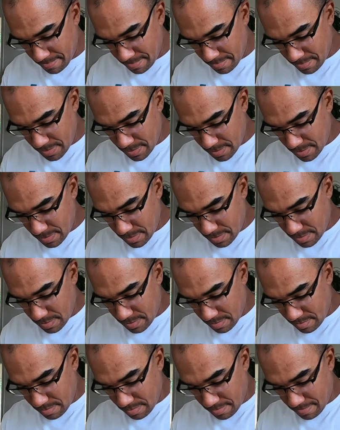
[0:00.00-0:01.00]

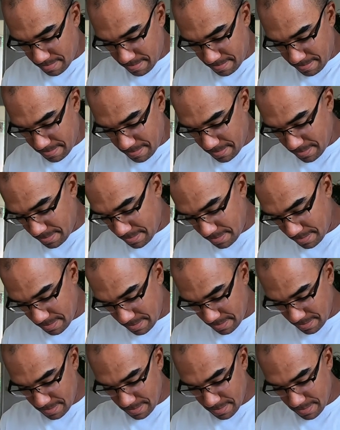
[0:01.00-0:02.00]

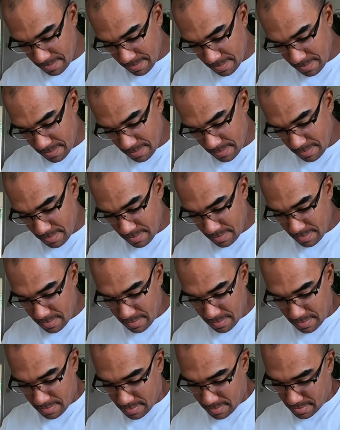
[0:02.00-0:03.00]

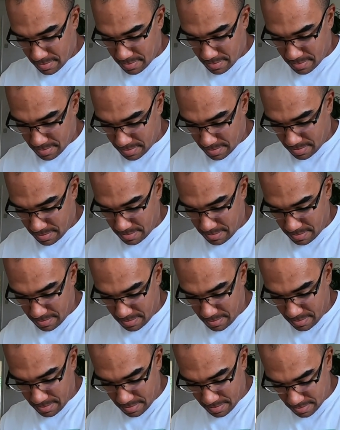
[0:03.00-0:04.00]

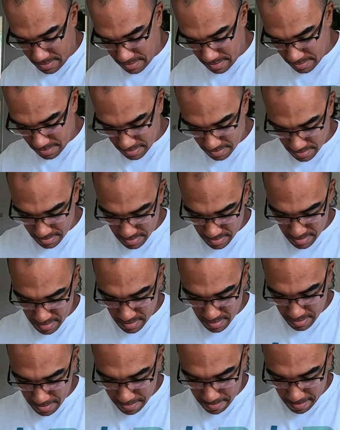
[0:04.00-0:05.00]

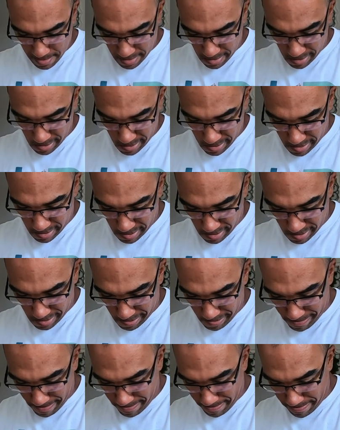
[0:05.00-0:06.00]

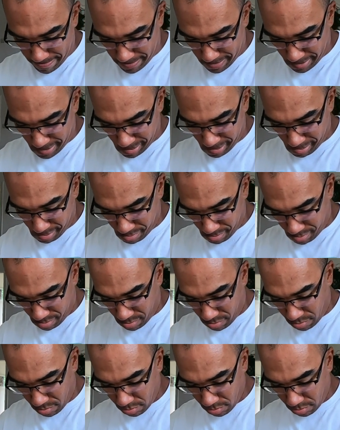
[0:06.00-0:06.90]
(no one is talking)